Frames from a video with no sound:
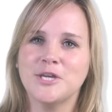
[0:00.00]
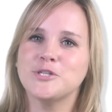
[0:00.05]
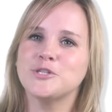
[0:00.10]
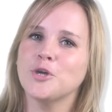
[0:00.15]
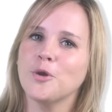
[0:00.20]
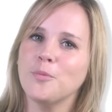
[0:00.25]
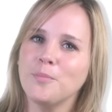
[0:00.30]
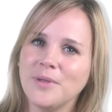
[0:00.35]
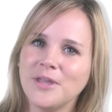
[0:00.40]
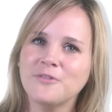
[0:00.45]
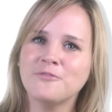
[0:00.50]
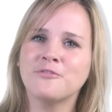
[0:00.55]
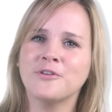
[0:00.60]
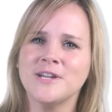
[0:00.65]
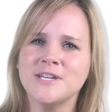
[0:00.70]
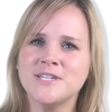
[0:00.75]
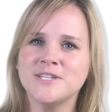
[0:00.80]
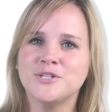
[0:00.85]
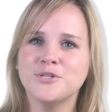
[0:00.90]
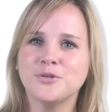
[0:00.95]
Don't be
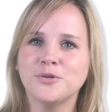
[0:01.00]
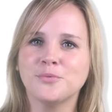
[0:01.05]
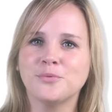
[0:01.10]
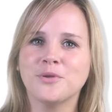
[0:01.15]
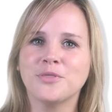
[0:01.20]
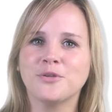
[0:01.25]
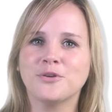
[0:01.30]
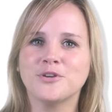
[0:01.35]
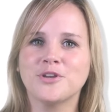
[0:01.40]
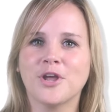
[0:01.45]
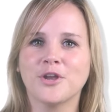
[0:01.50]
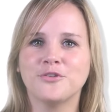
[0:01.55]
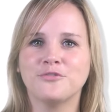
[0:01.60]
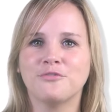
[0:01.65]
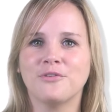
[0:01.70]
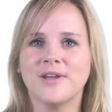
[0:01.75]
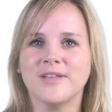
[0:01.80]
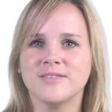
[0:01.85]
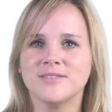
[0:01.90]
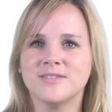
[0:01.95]
afraid to do it with your Dutch
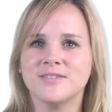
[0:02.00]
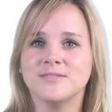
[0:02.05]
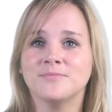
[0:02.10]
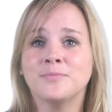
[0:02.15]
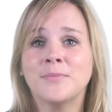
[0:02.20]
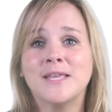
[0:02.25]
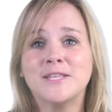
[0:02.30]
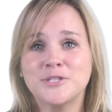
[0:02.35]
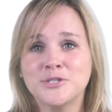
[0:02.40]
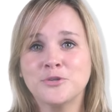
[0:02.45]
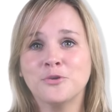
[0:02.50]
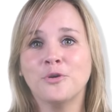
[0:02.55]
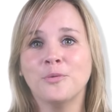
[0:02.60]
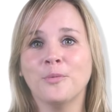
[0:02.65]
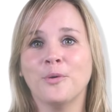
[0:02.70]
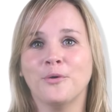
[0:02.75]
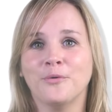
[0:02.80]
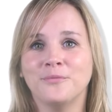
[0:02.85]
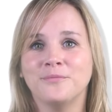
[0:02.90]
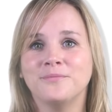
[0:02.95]
friends. It's
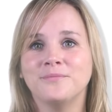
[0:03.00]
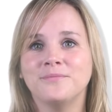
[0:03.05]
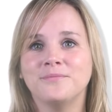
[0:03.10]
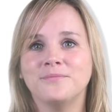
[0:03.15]
normal.